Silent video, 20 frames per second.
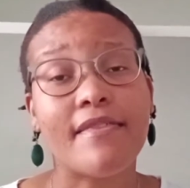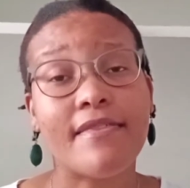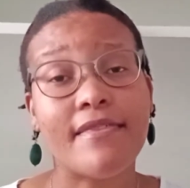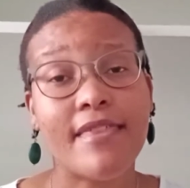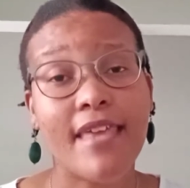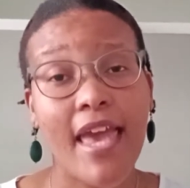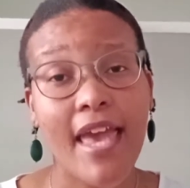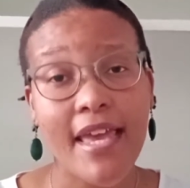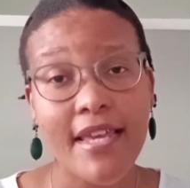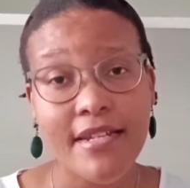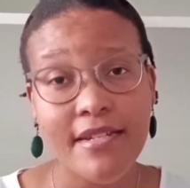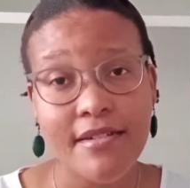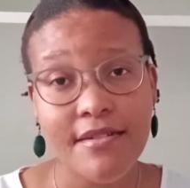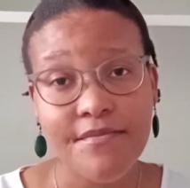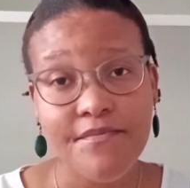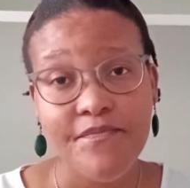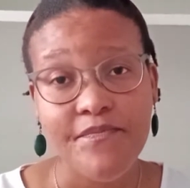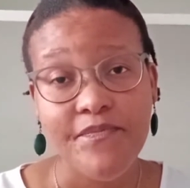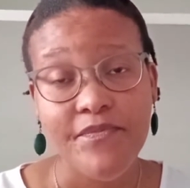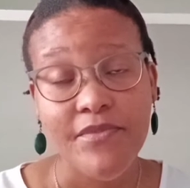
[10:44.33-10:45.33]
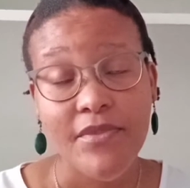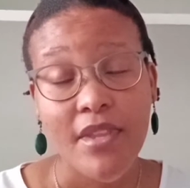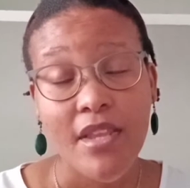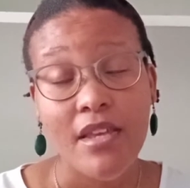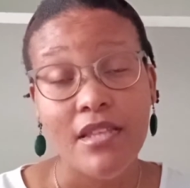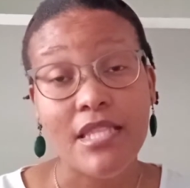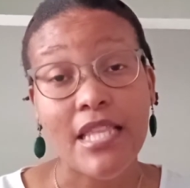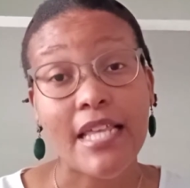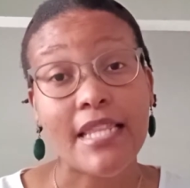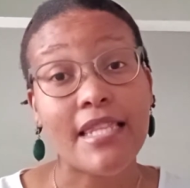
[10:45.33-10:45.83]
then
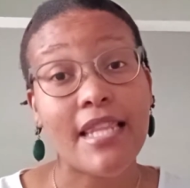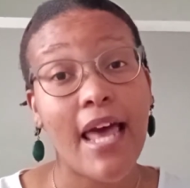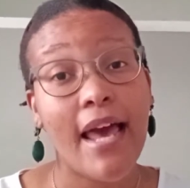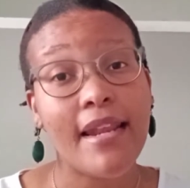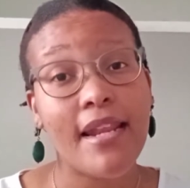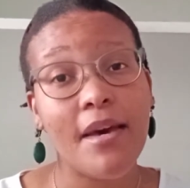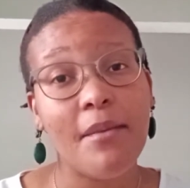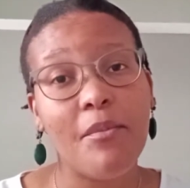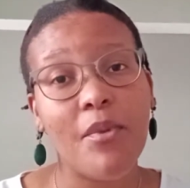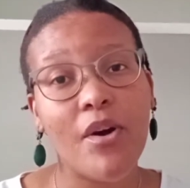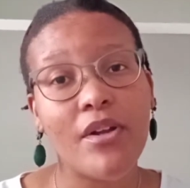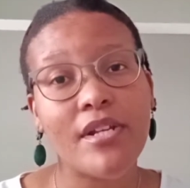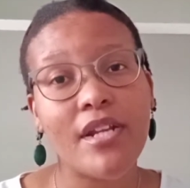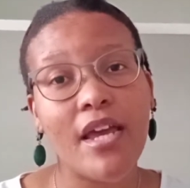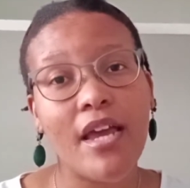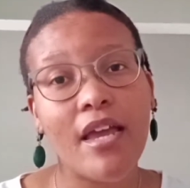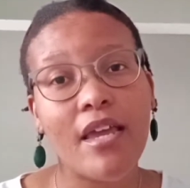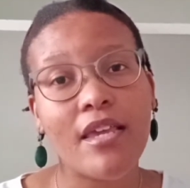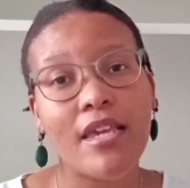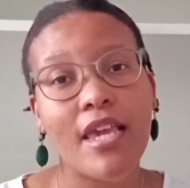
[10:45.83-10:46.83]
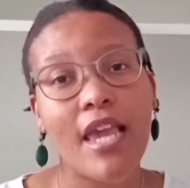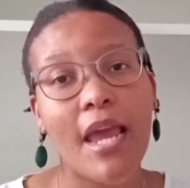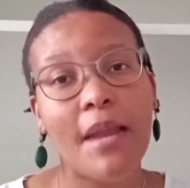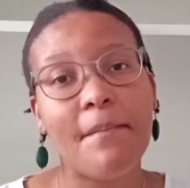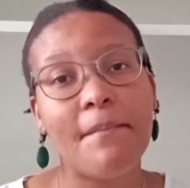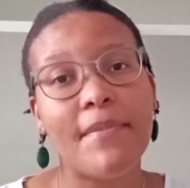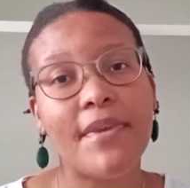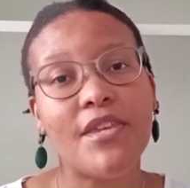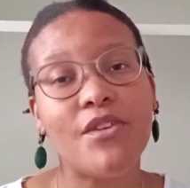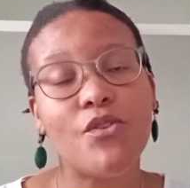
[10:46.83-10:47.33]
the nula bona
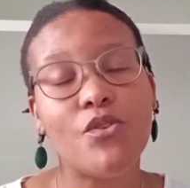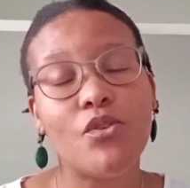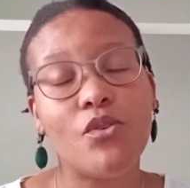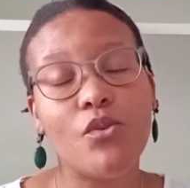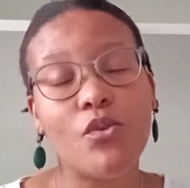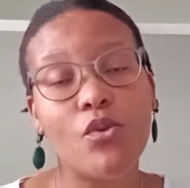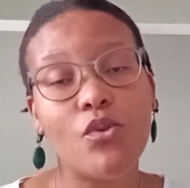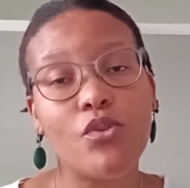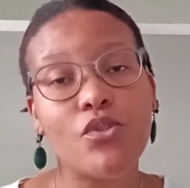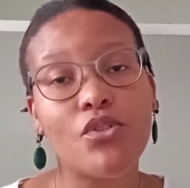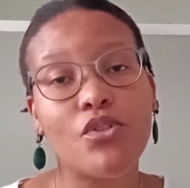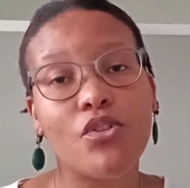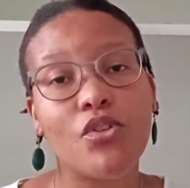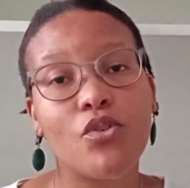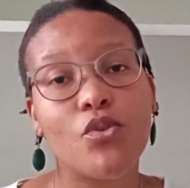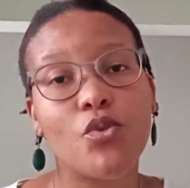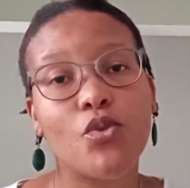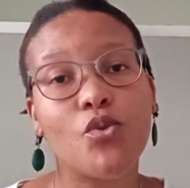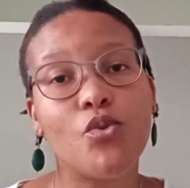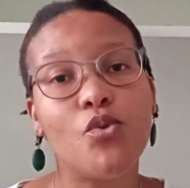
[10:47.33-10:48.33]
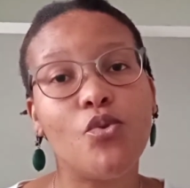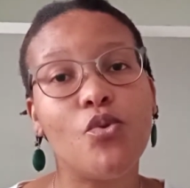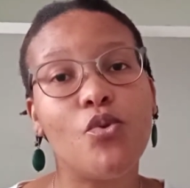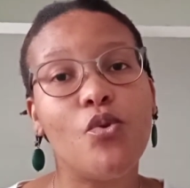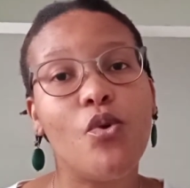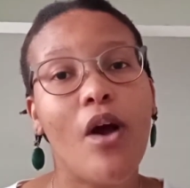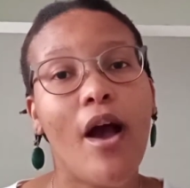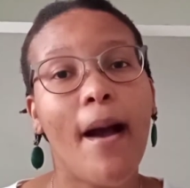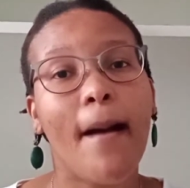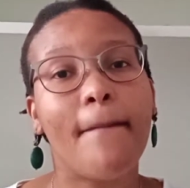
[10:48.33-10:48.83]
can be used
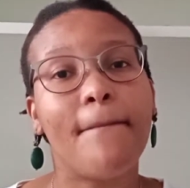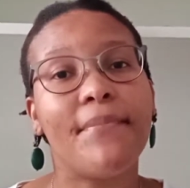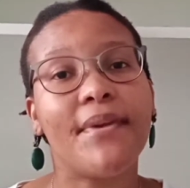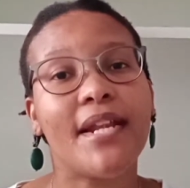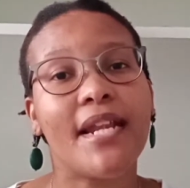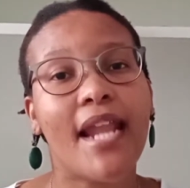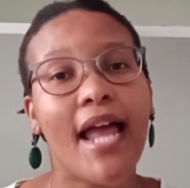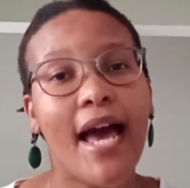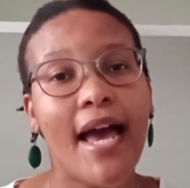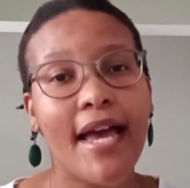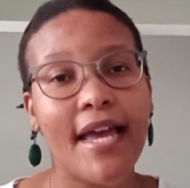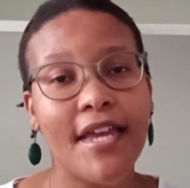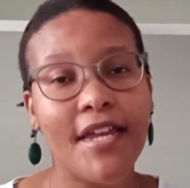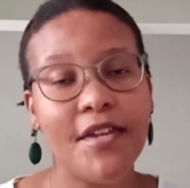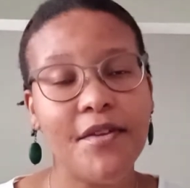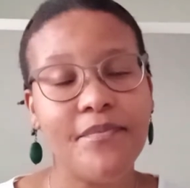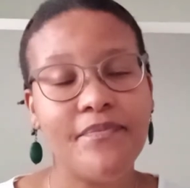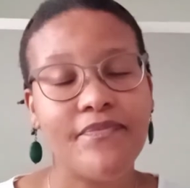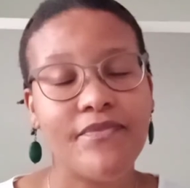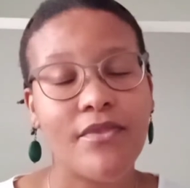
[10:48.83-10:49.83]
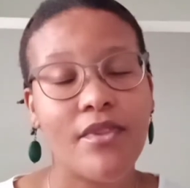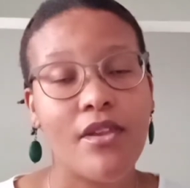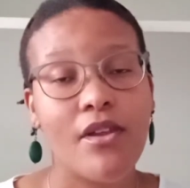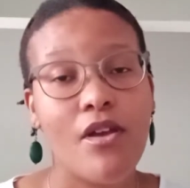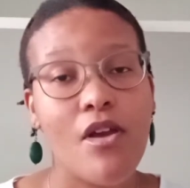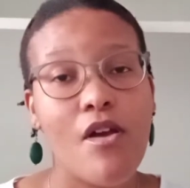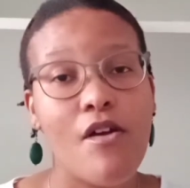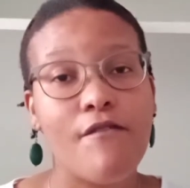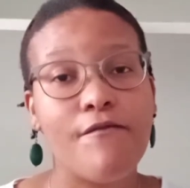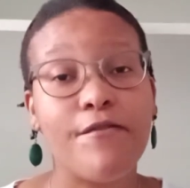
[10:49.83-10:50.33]
to apply
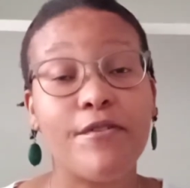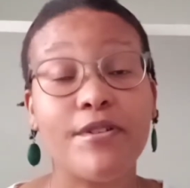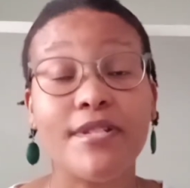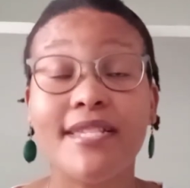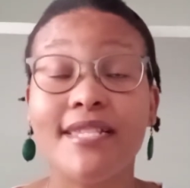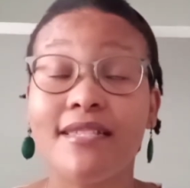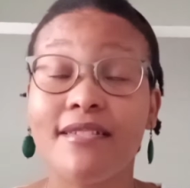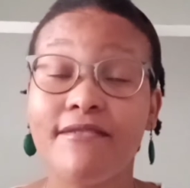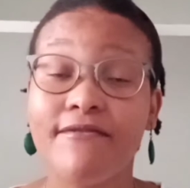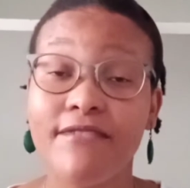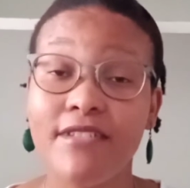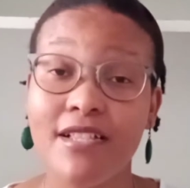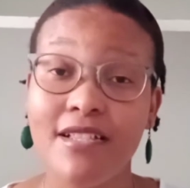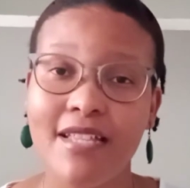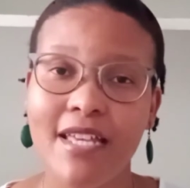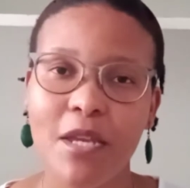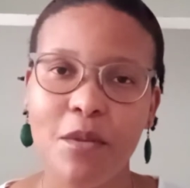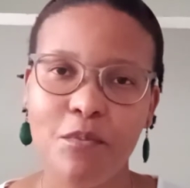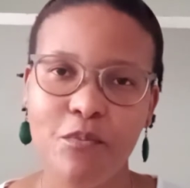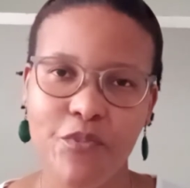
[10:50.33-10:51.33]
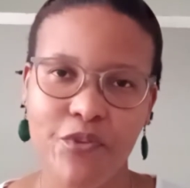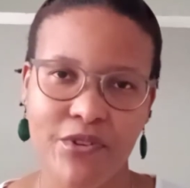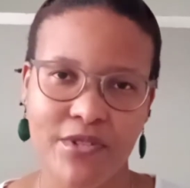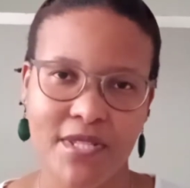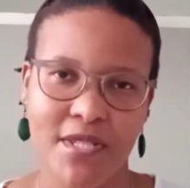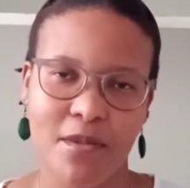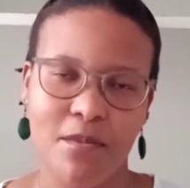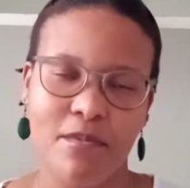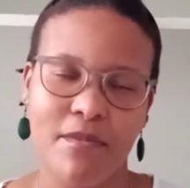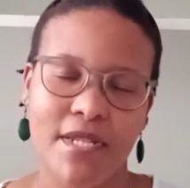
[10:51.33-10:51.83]
for civil
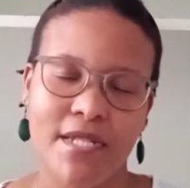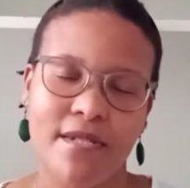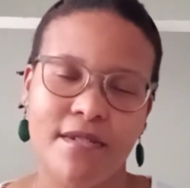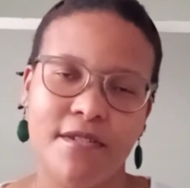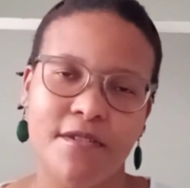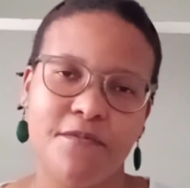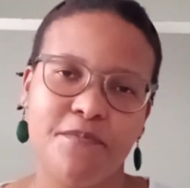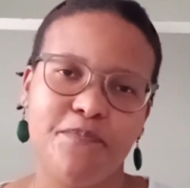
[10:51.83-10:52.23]
imprisonment.